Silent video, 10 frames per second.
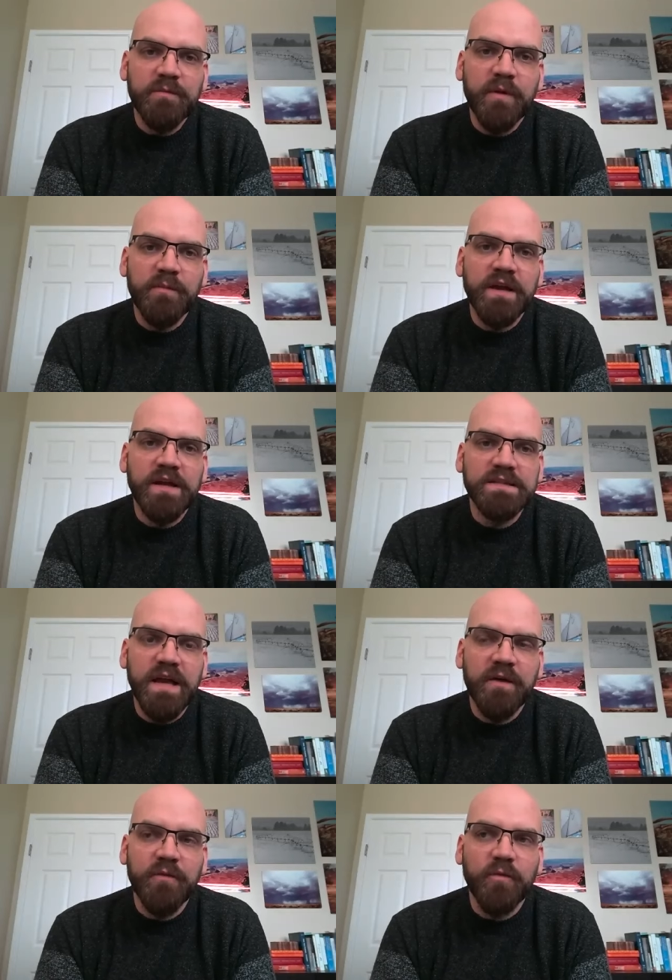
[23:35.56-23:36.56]
but because
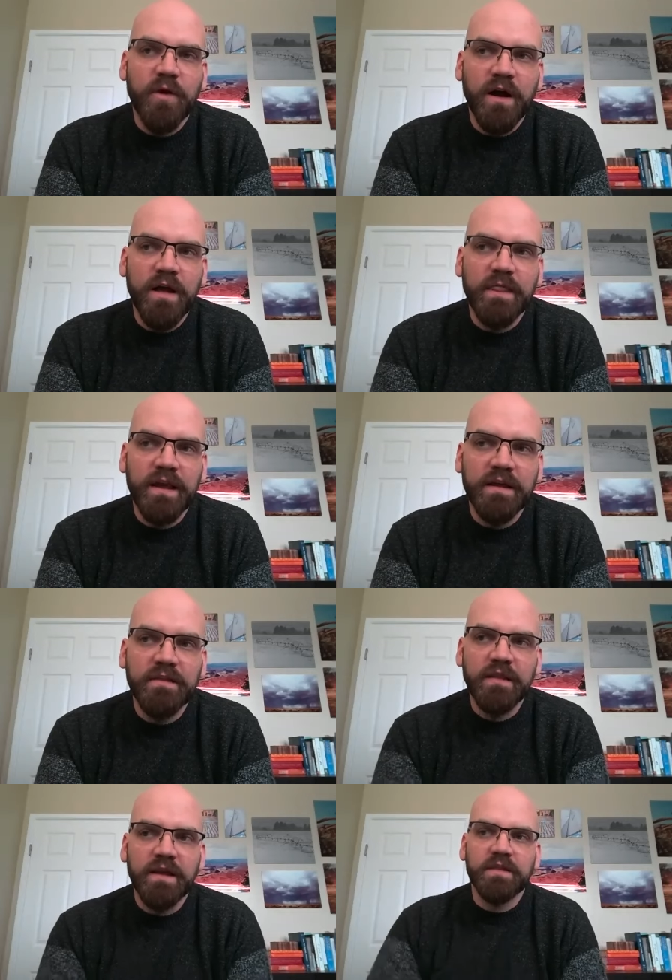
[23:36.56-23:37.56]
I want like
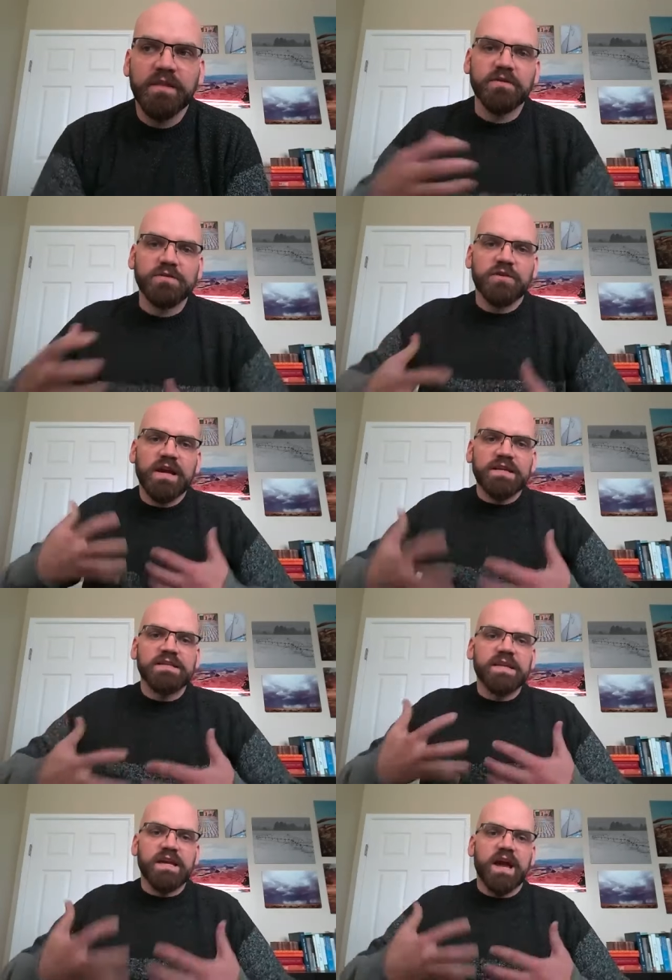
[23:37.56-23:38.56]
like they're trying to
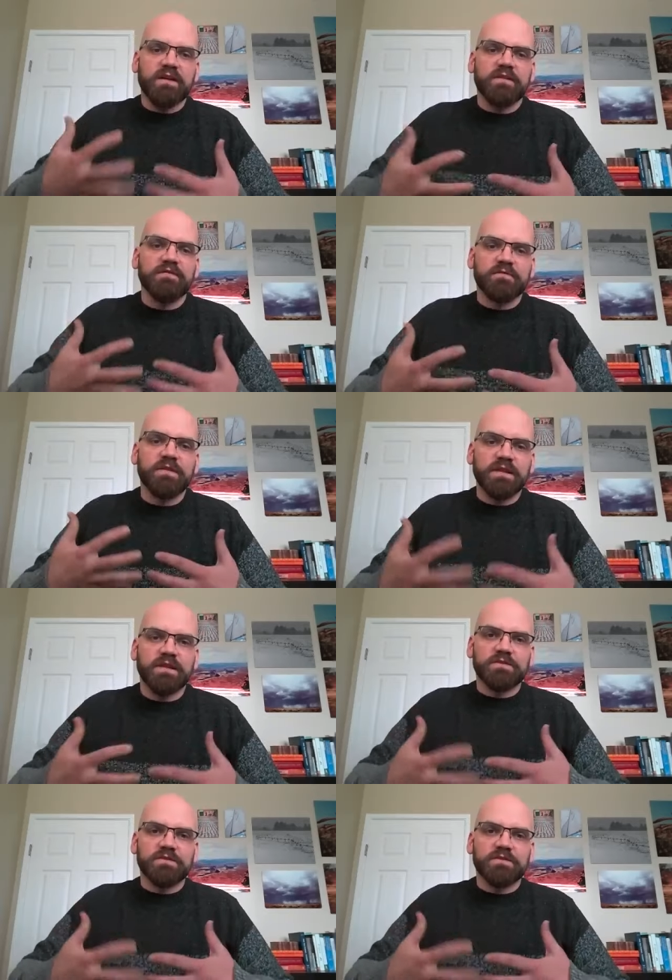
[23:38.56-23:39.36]
stay out of the feeling,